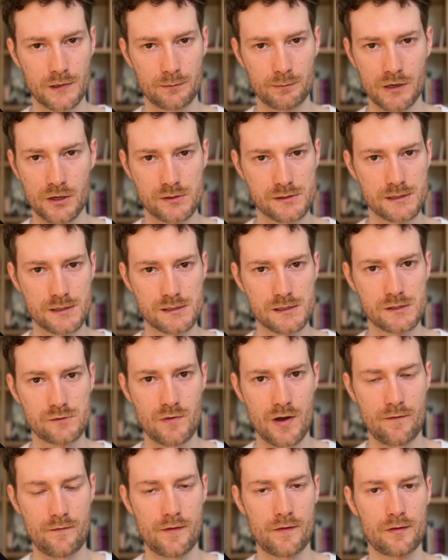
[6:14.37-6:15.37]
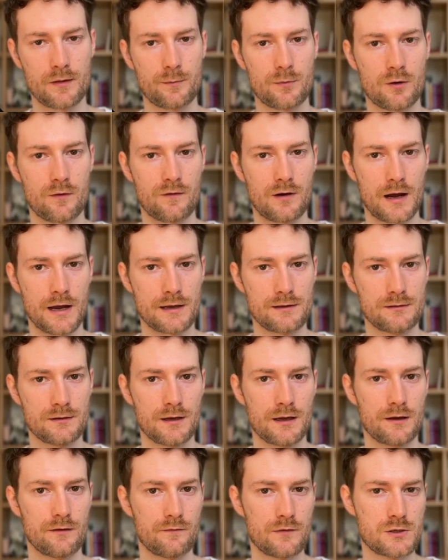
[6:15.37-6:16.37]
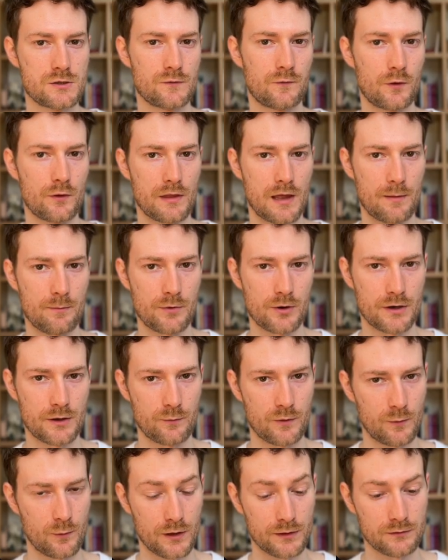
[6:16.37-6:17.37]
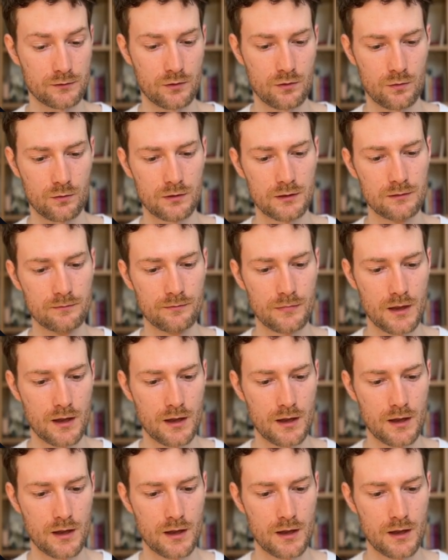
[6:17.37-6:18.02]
because this is where we will provide which phone number we want to call.